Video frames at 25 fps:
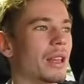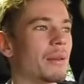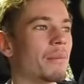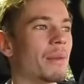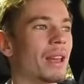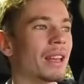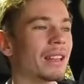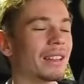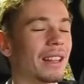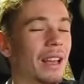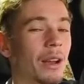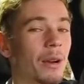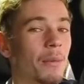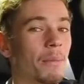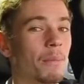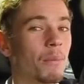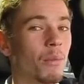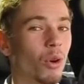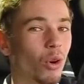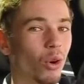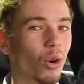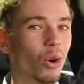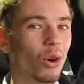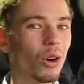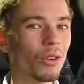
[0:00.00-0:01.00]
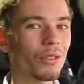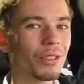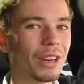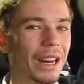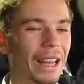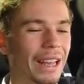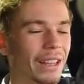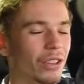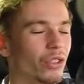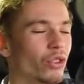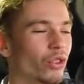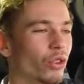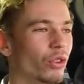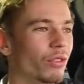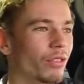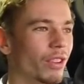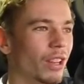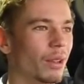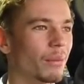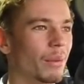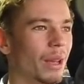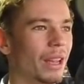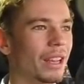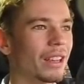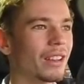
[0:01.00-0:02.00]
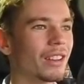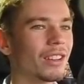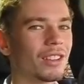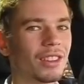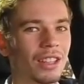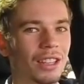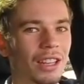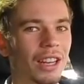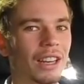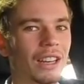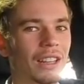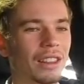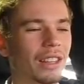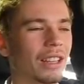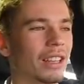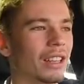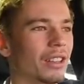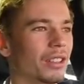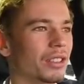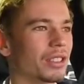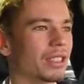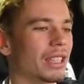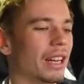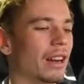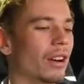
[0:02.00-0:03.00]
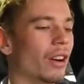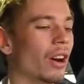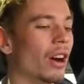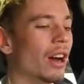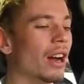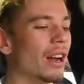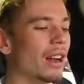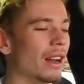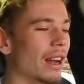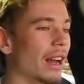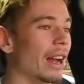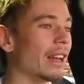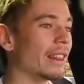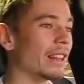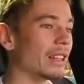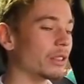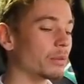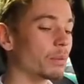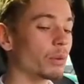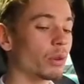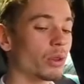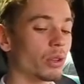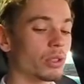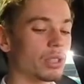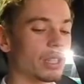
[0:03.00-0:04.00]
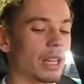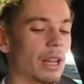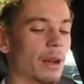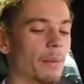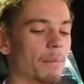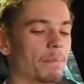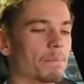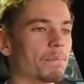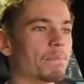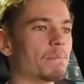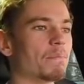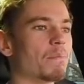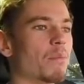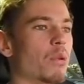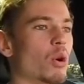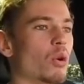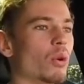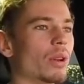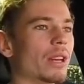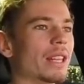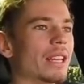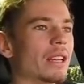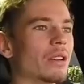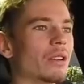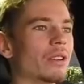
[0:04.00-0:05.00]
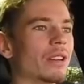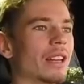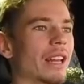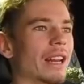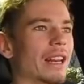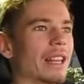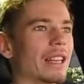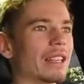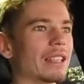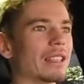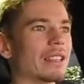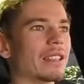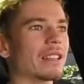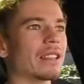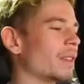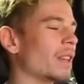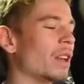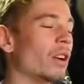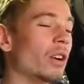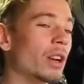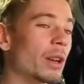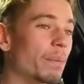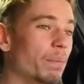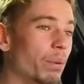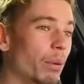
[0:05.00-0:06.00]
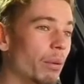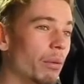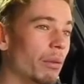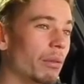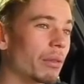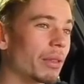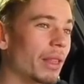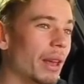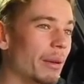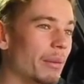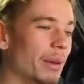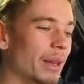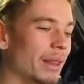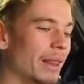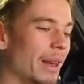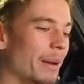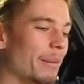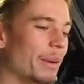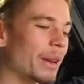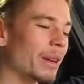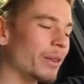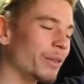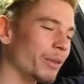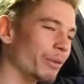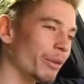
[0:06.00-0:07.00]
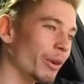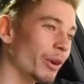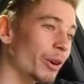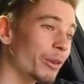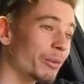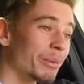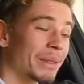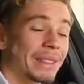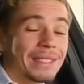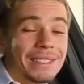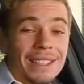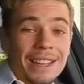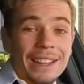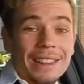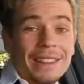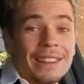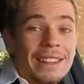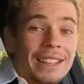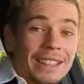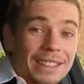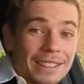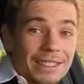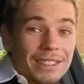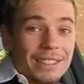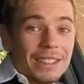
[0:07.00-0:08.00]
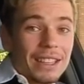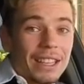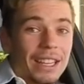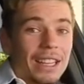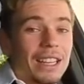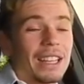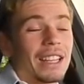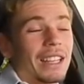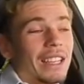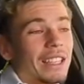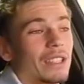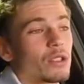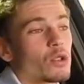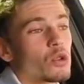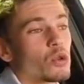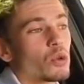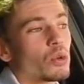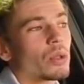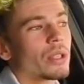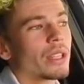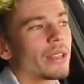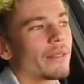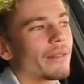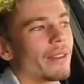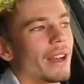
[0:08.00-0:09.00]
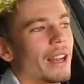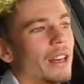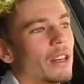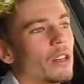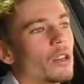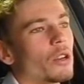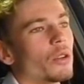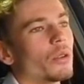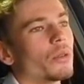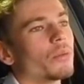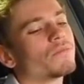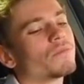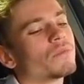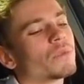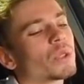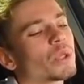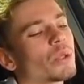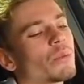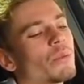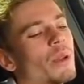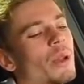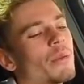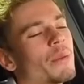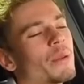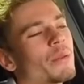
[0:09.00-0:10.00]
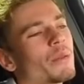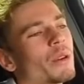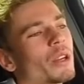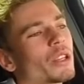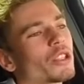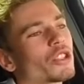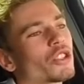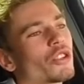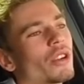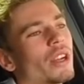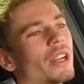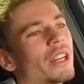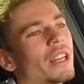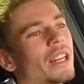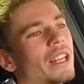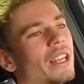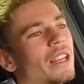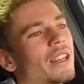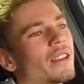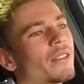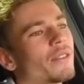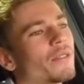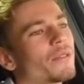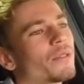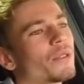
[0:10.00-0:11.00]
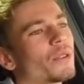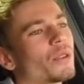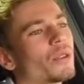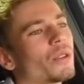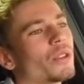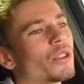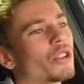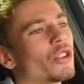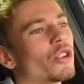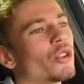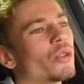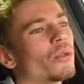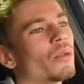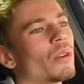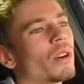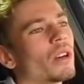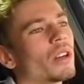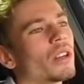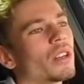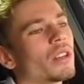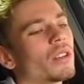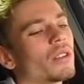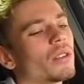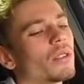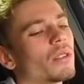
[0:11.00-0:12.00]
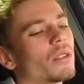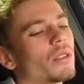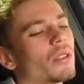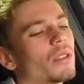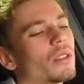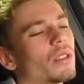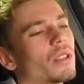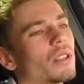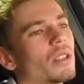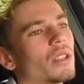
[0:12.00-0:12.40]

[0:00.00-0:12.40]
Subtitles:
they make. They are more of an SUV maker than anything else now. And that's because they are bloody good at it. The only problem with there being that many on the road means that this is losing value. So maybe worth trading in for a new one, or